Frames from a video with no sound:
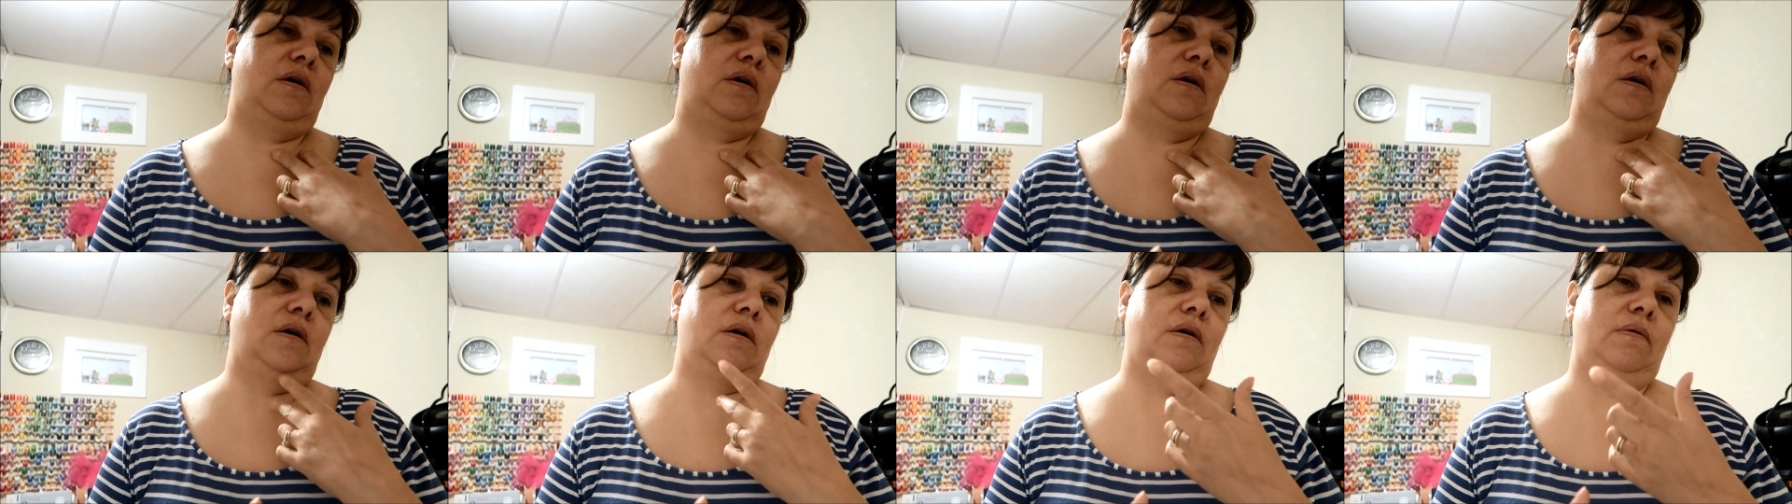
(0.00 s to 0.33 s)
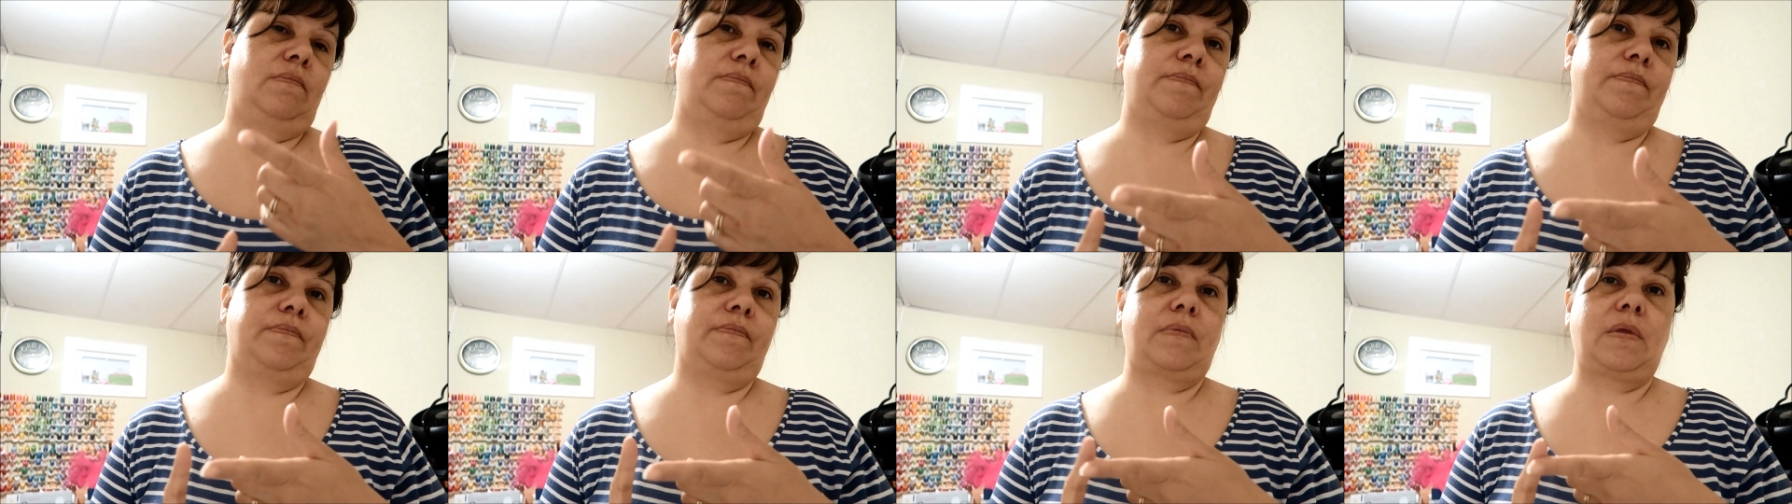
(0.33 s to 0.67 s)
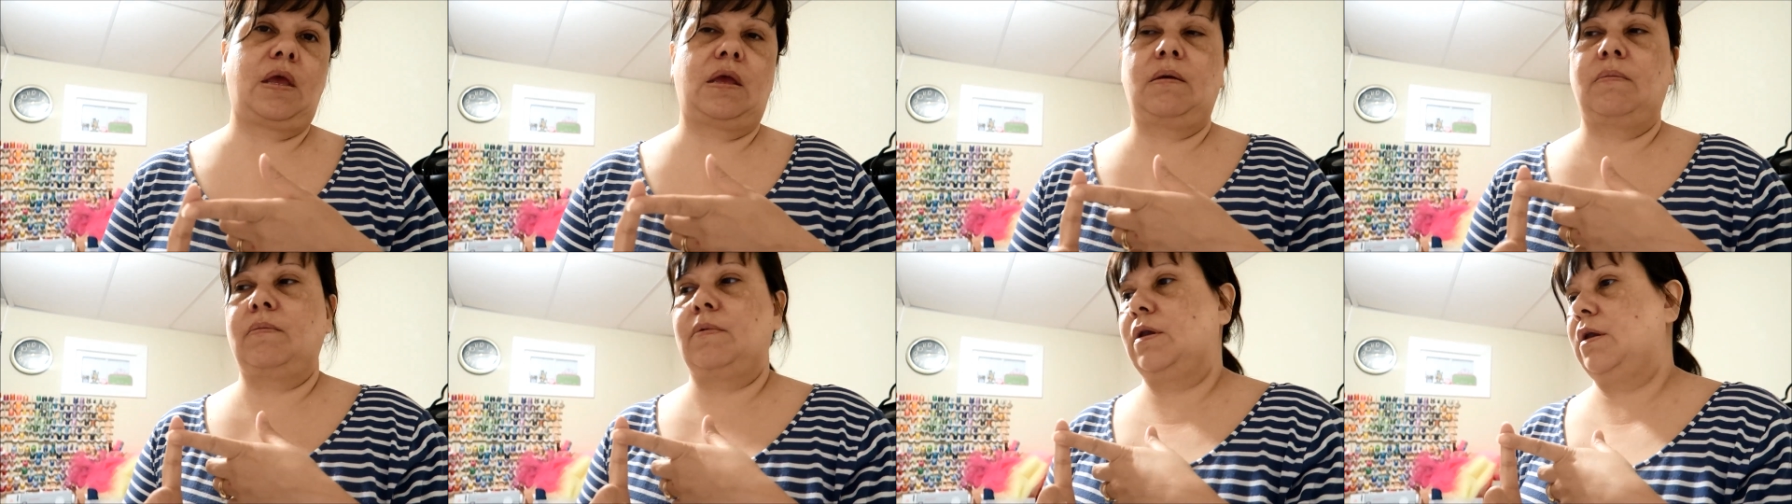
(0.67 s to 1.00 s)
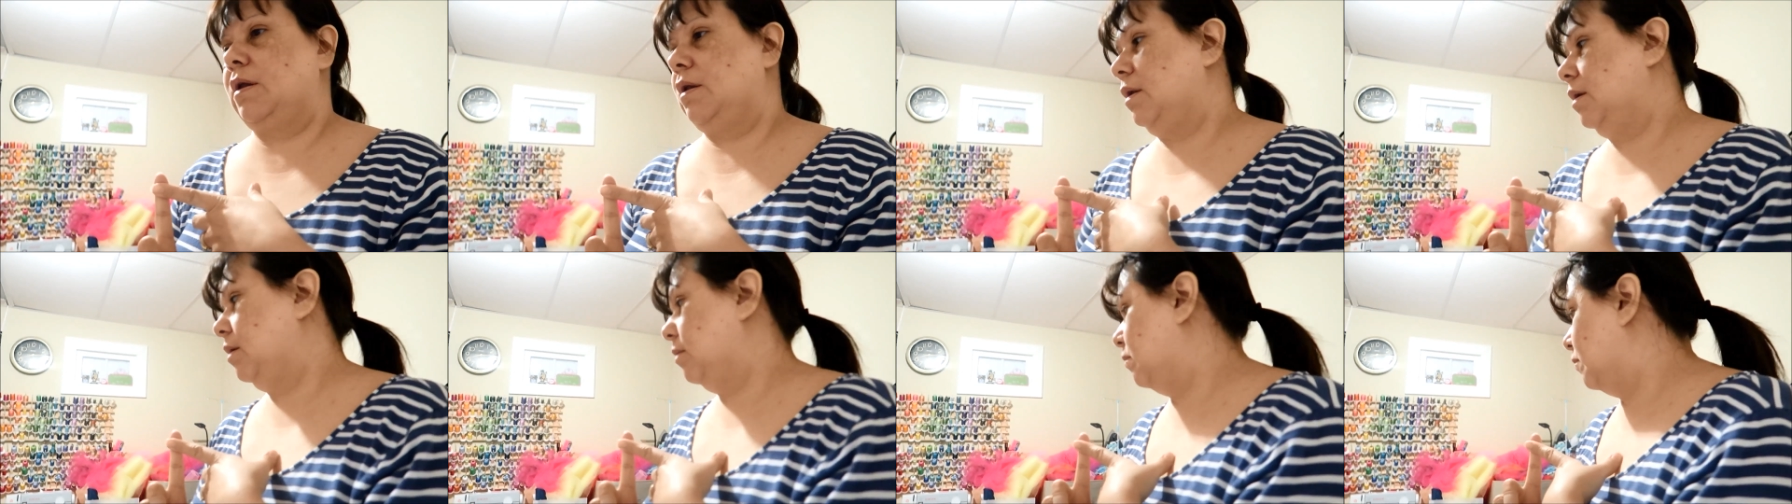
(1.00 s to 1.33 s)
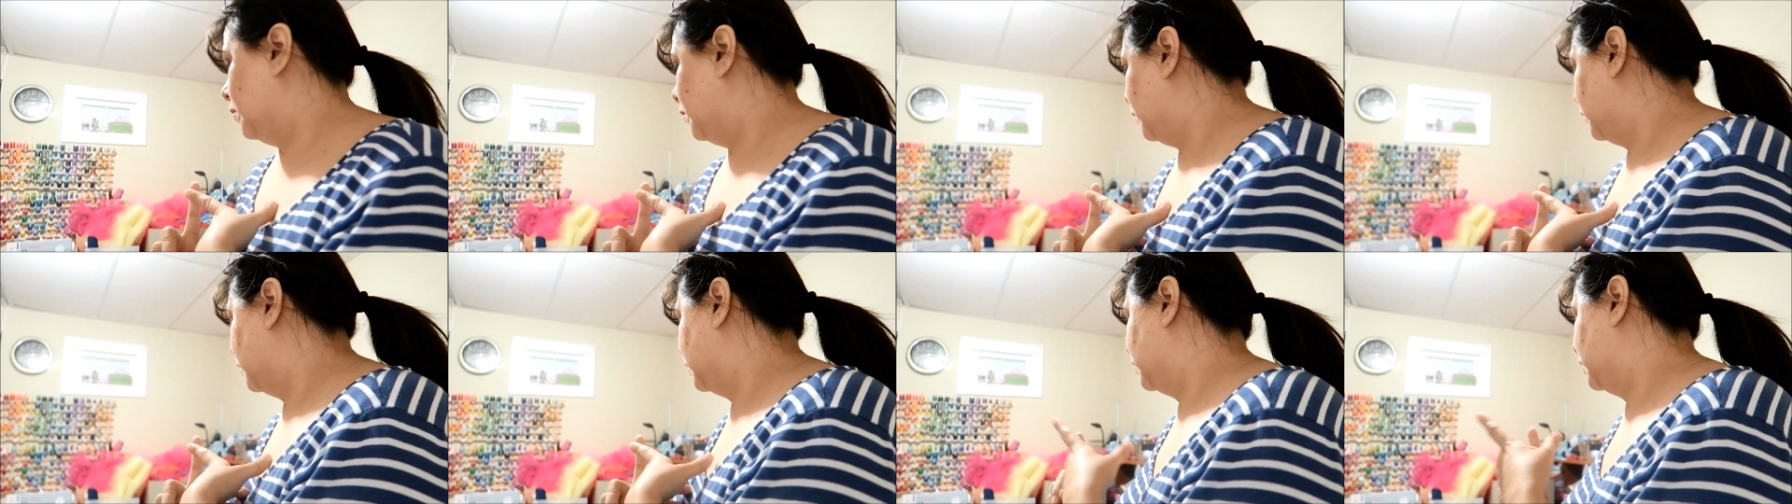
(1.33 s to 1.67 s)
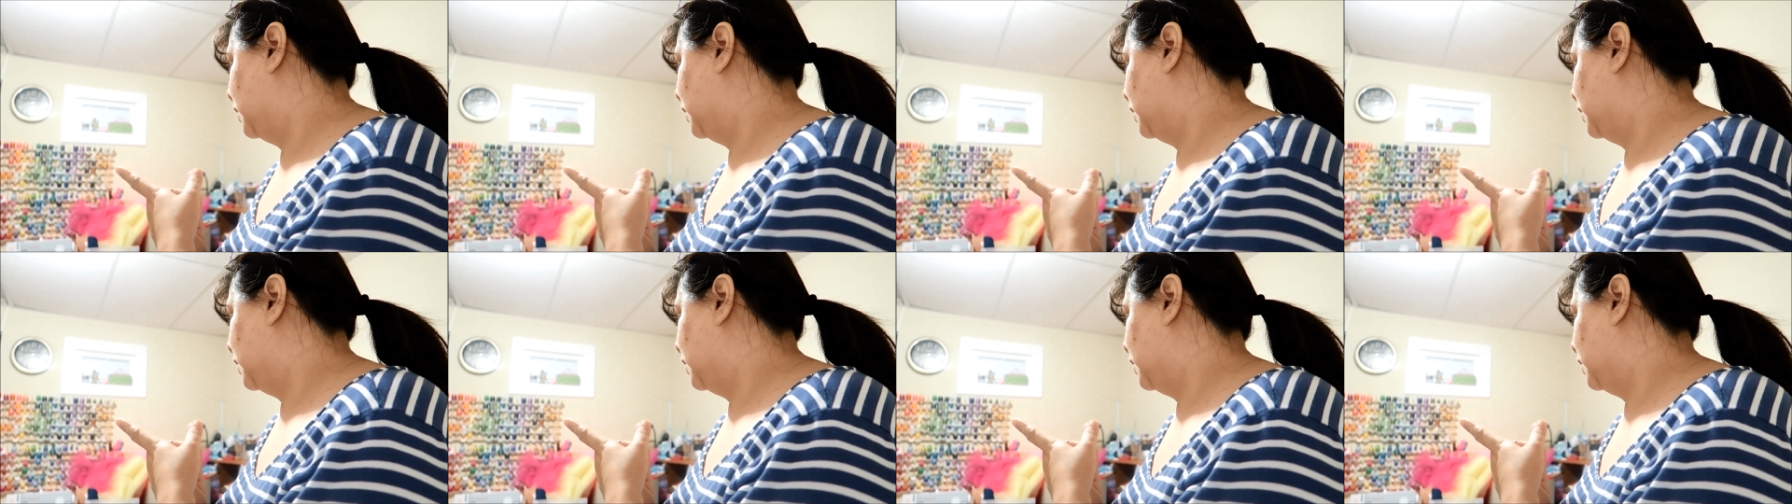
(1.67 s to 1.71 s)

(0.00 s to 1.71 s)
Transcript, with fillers: I'm gonna need more